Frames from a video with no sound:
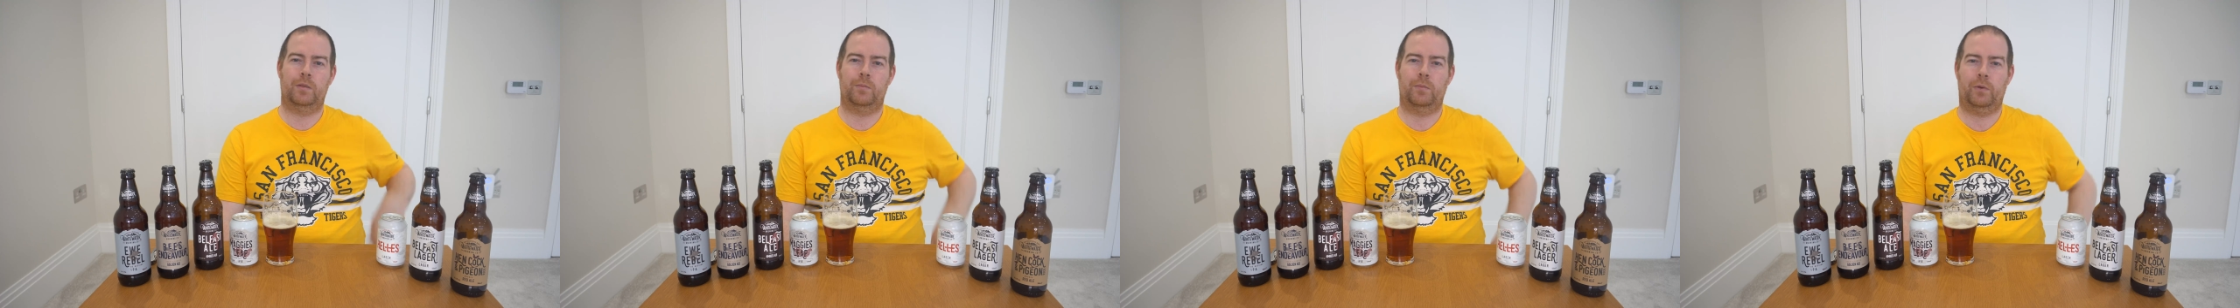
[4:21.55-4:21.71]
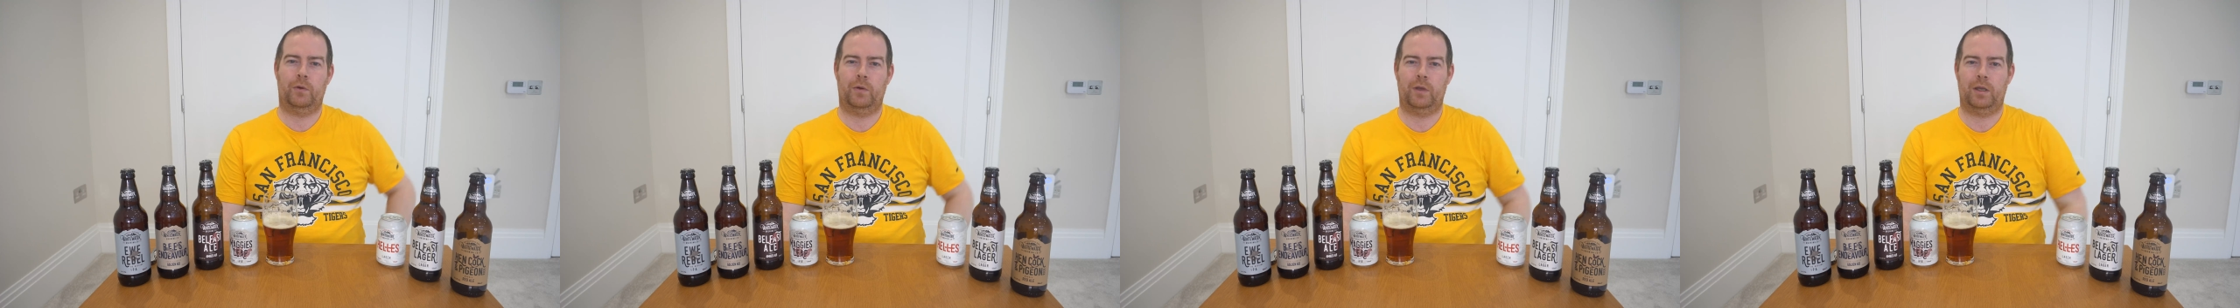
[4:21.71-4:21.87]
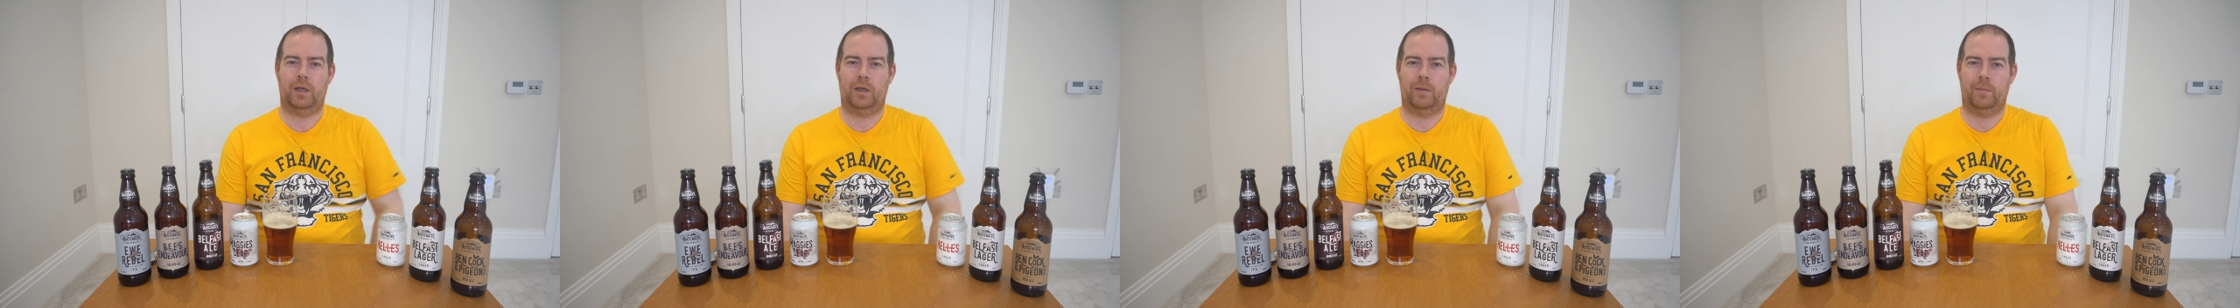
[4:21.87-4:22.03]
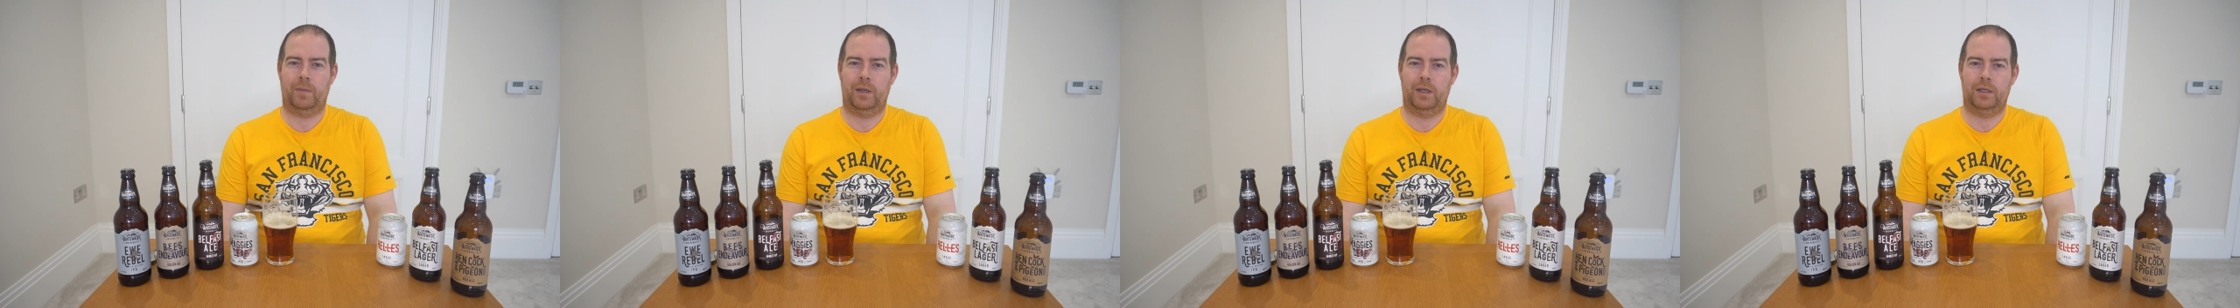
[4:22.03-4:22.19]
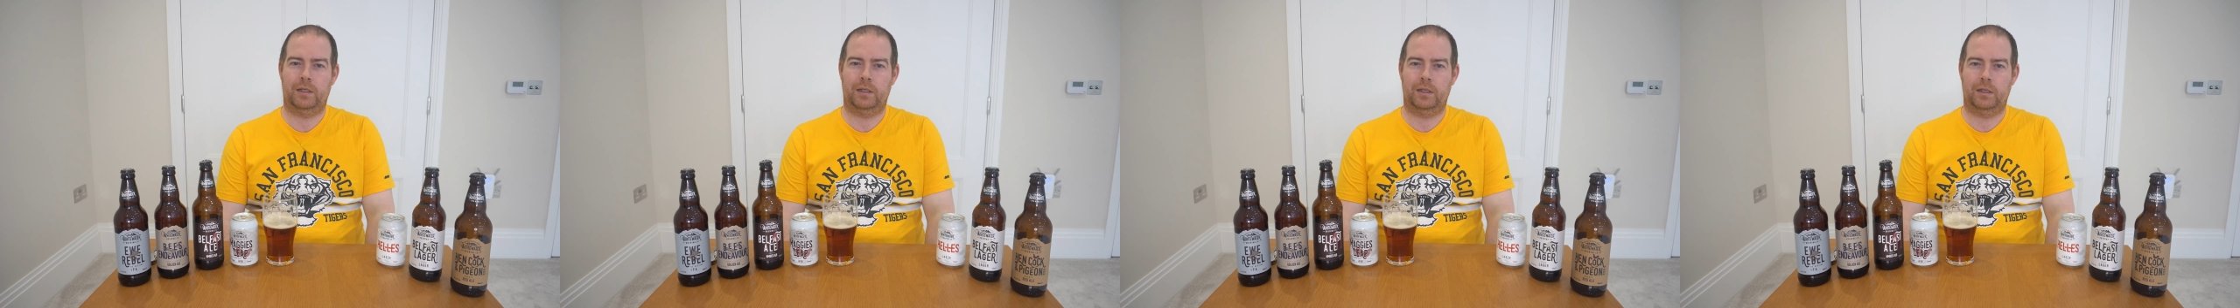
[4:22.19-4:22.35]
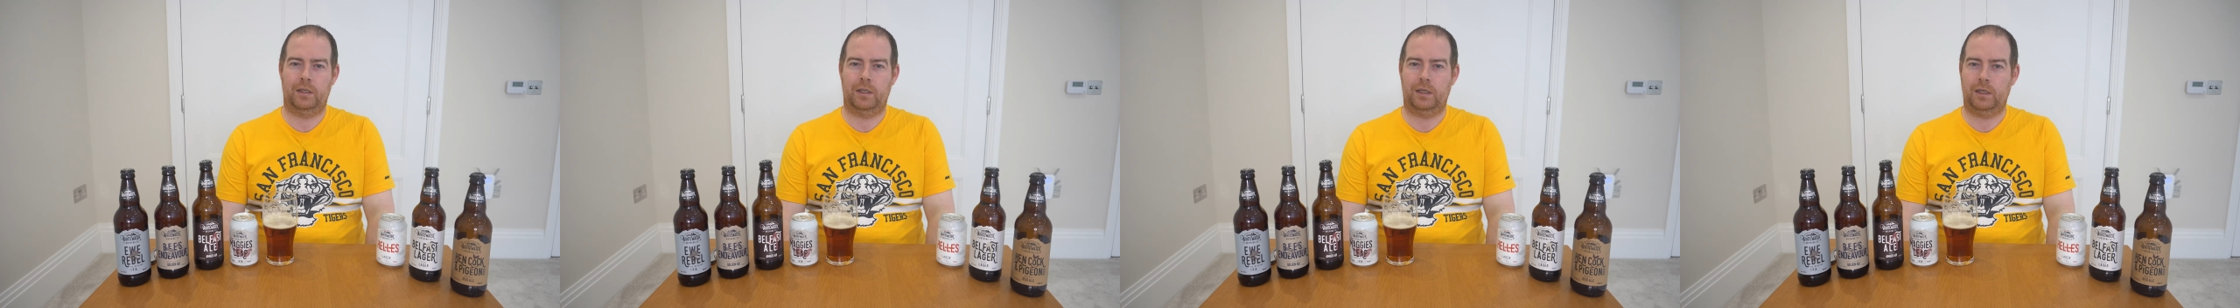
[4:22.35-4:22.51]
a point I
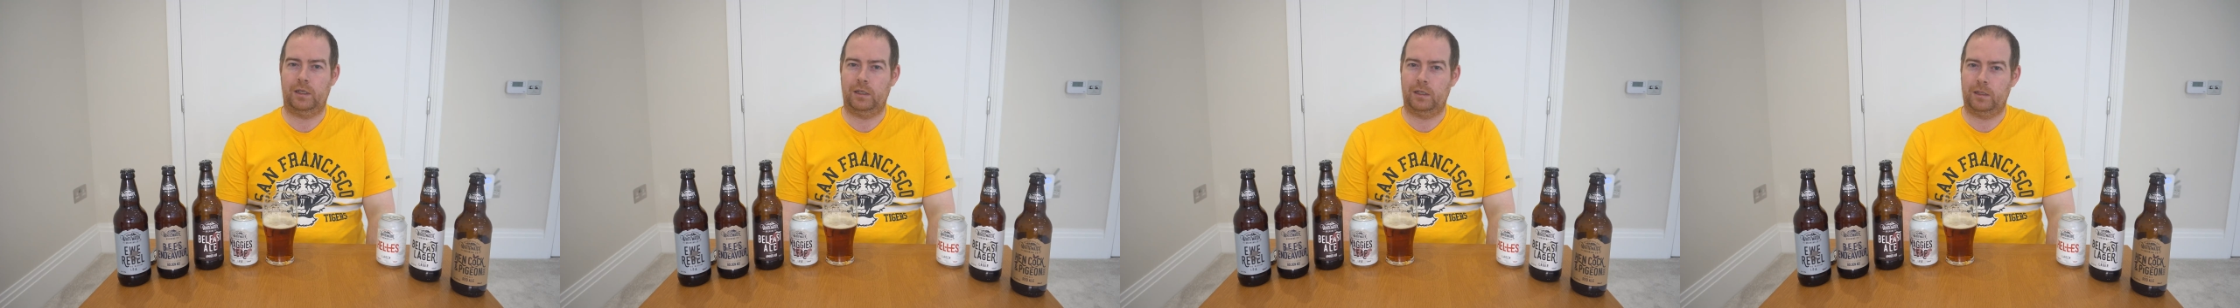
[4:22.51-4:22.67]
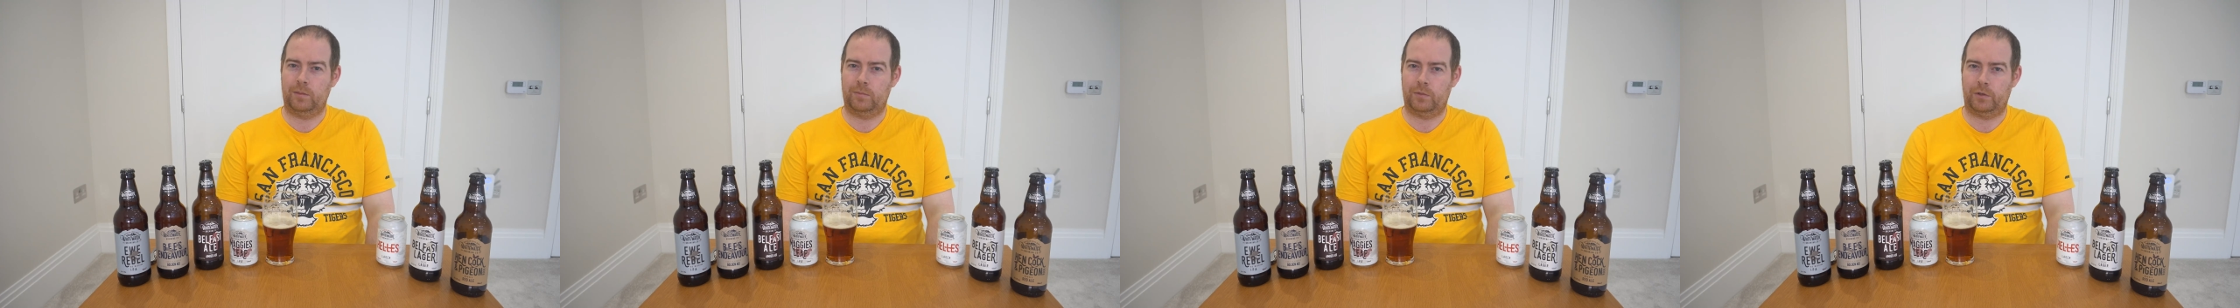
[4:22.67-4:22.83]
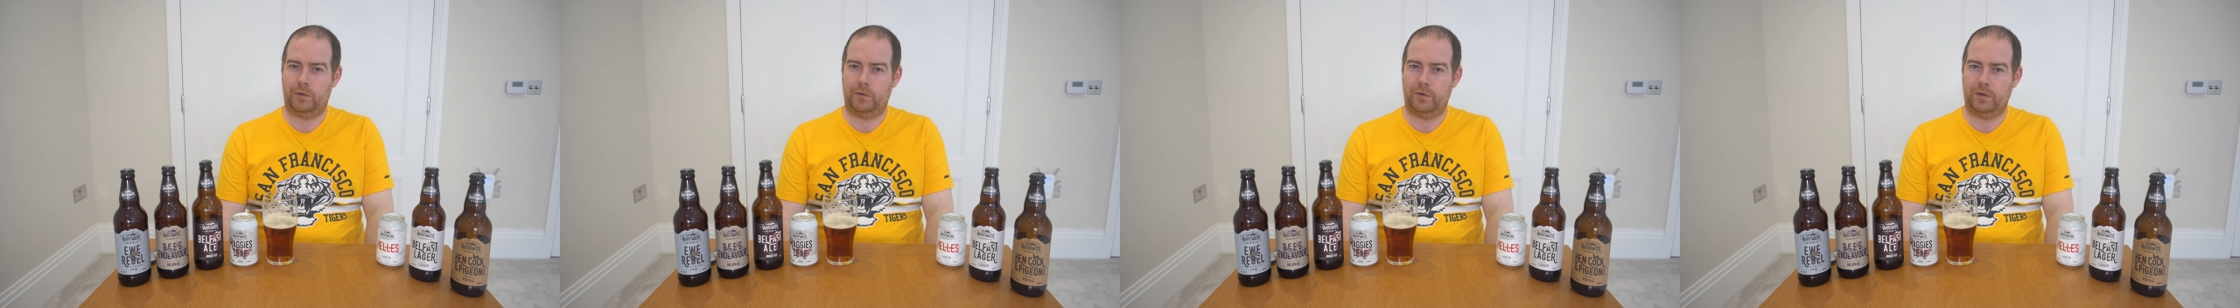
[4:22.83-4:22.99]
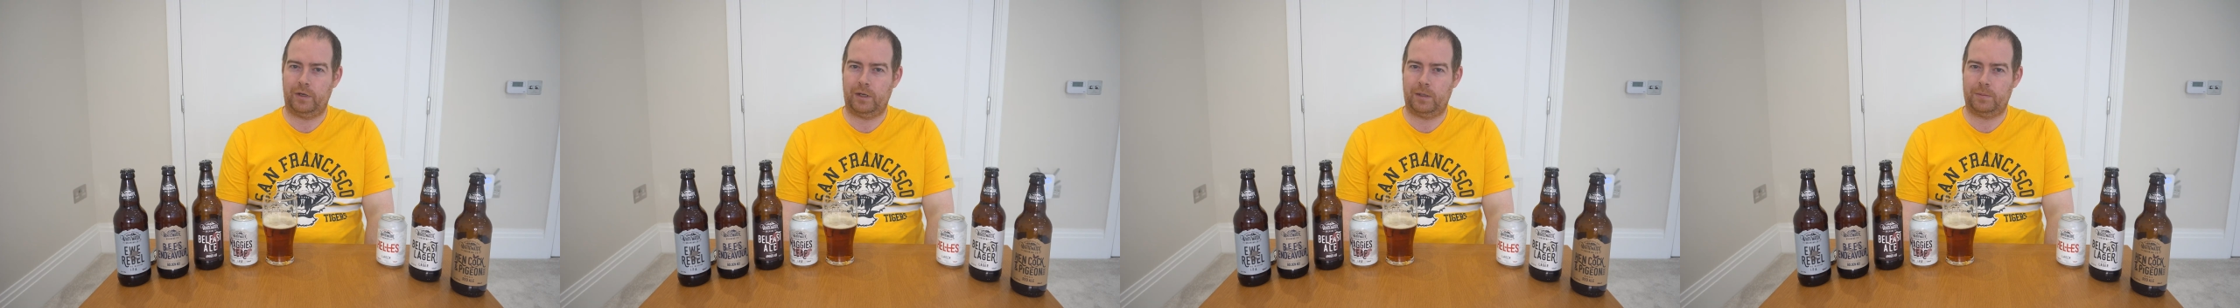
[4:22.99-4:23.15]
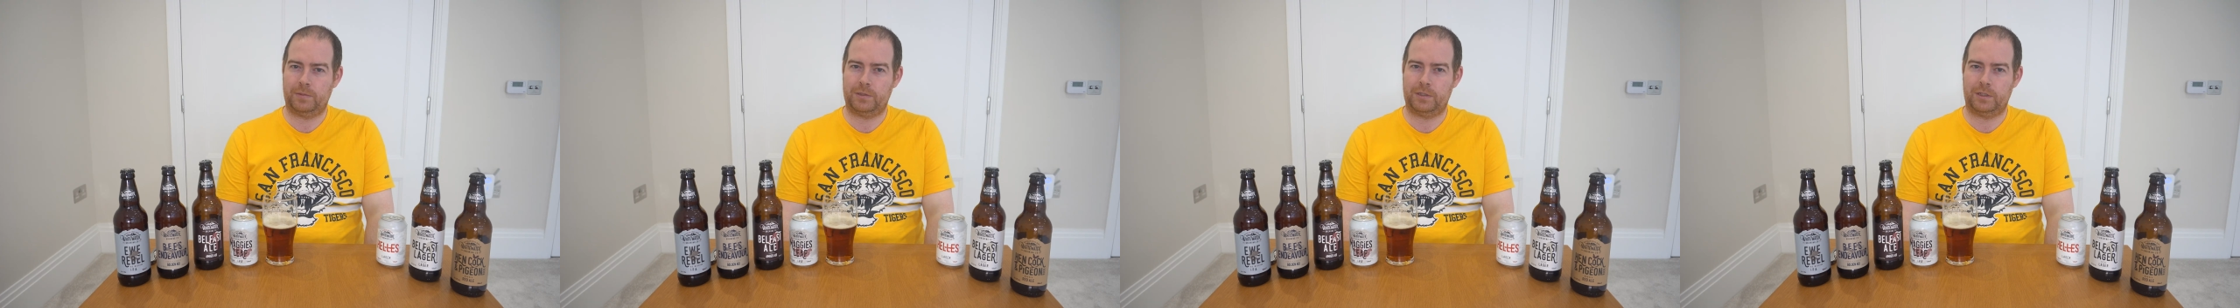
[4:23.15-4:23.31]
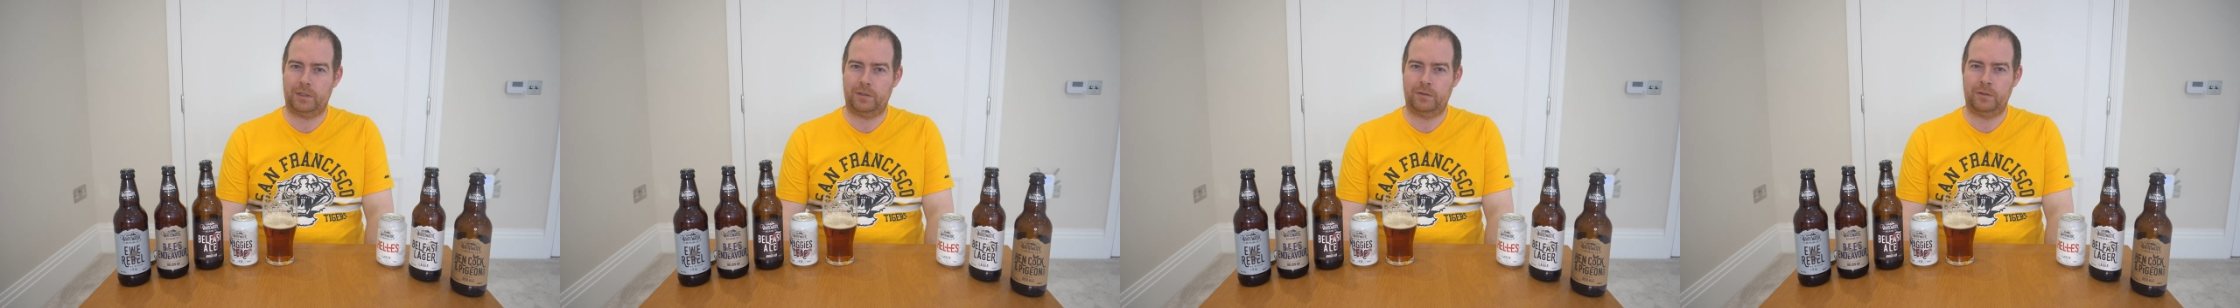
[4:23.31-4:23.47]
made in the Heaney Brewery
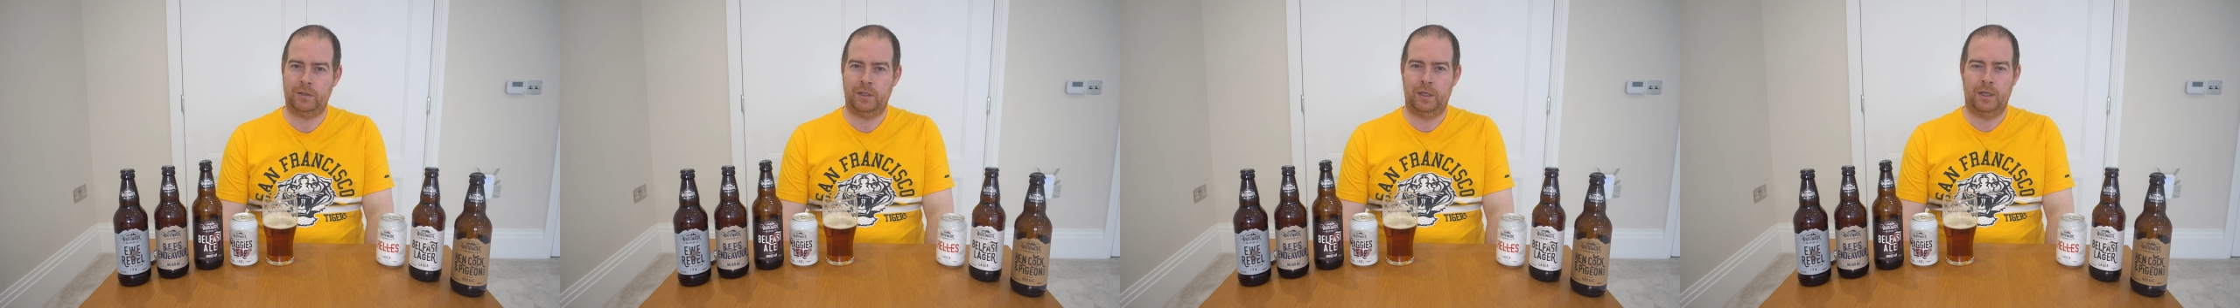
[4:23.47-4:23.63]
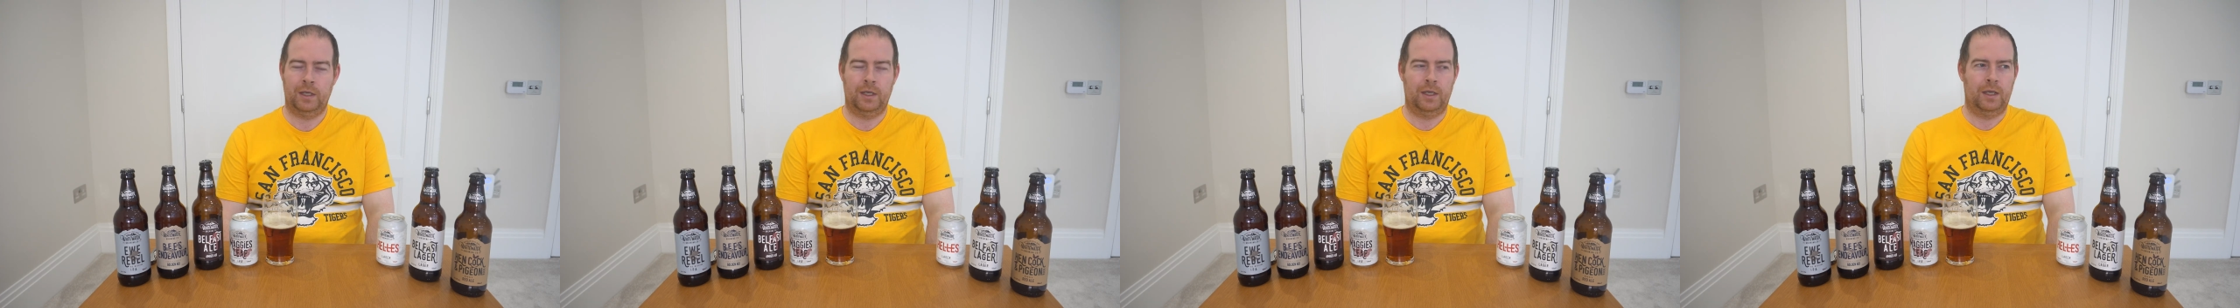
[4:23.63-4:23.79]
episode,